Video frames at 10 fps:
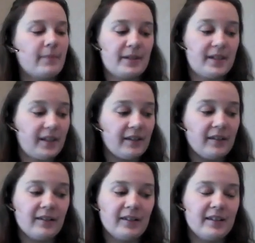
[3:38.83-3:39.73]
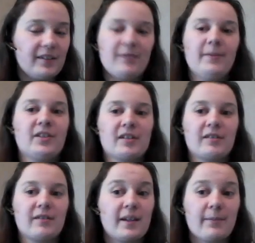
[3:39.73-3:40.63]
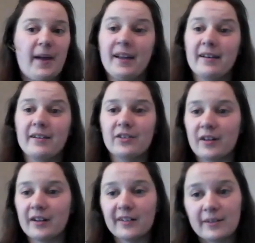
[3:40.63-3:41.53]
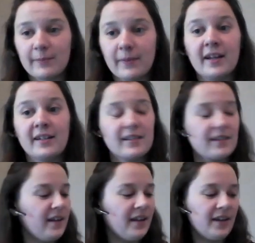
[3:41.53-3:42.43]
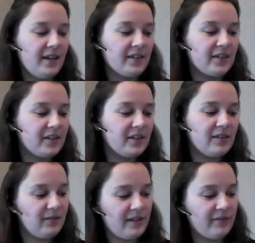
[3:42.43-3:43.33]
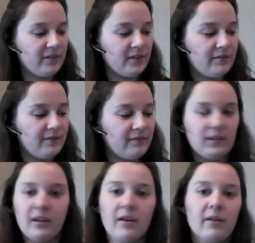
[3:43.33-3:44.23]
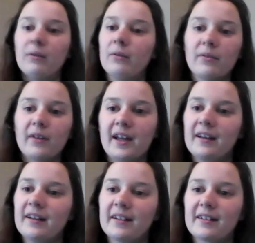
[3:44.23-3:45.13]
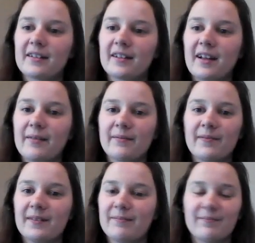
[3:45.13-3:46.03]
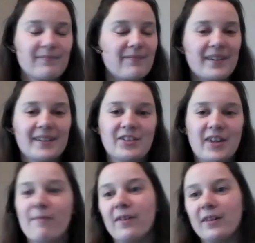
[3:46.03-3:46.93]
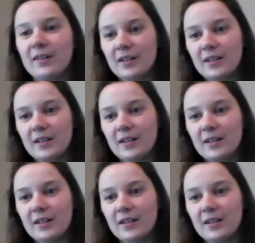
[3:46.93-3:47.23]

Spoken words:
particularly suspicious of any pet insurance, but it's just a new level of low, and it's shameful.